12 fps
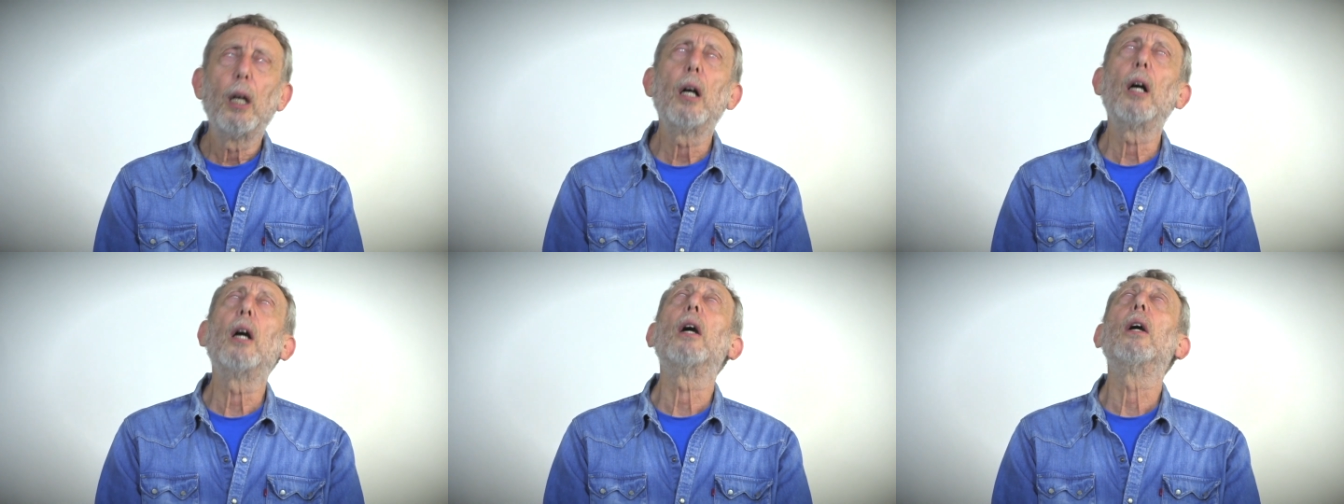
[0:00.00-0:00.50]

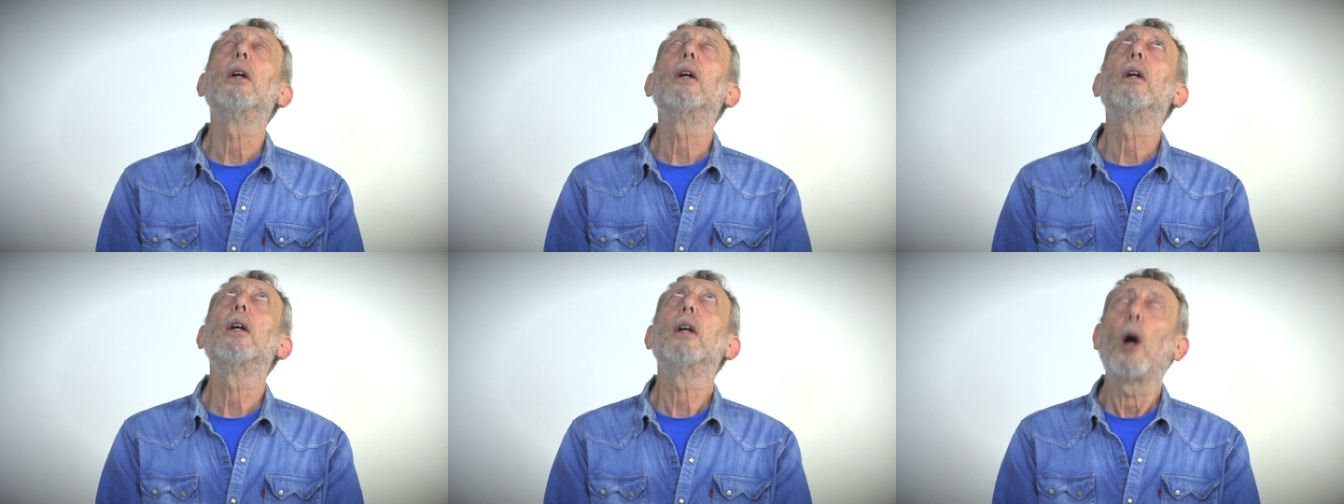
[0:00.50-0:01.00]
Ugh,
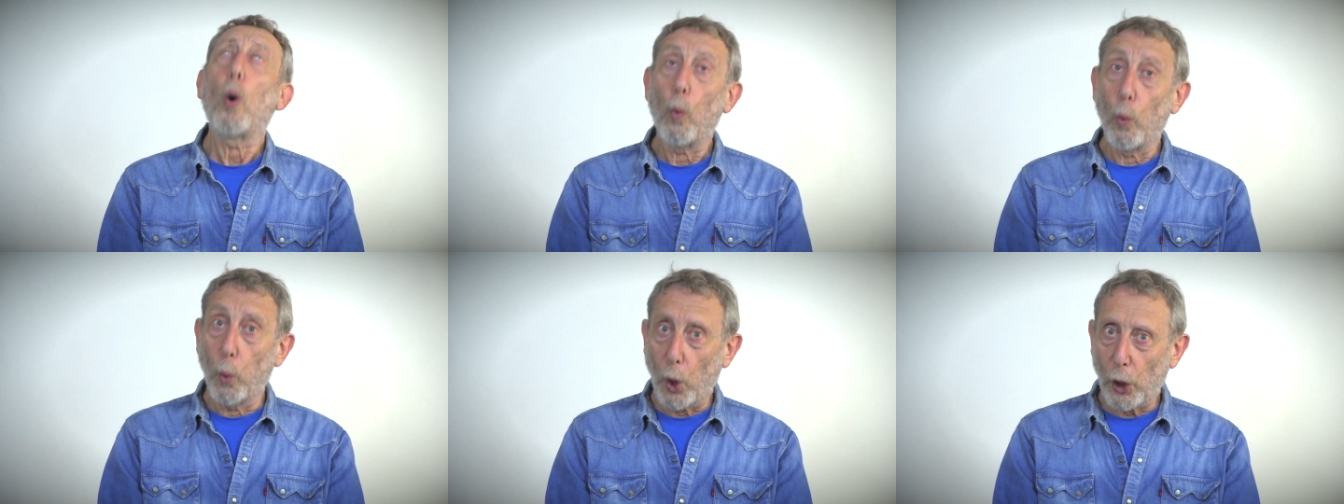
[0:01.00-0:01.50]

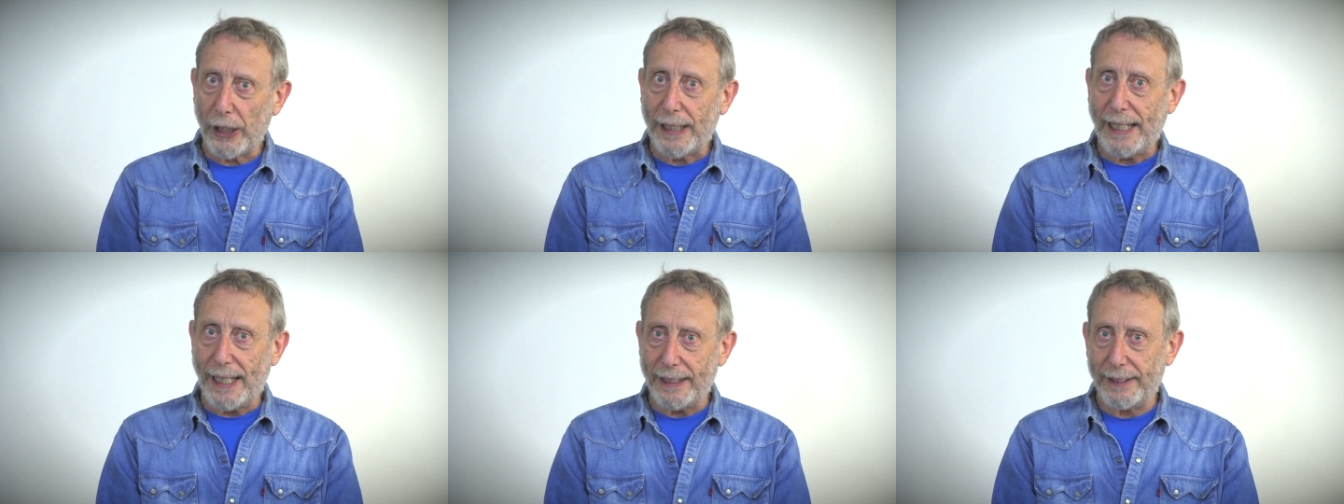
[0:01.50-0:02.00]
what a
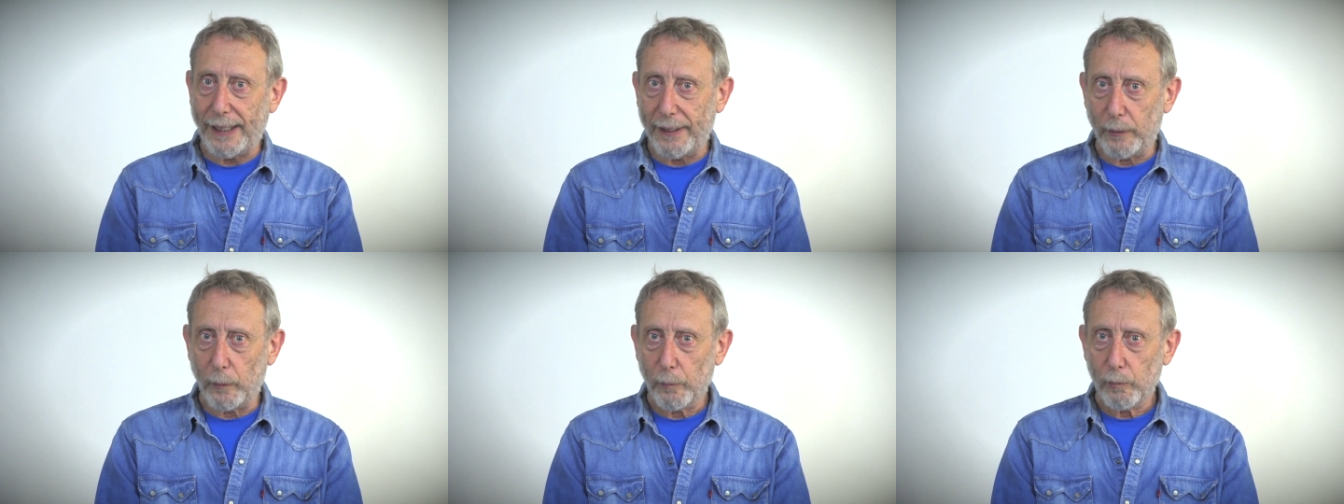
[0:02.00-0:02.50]
letdown.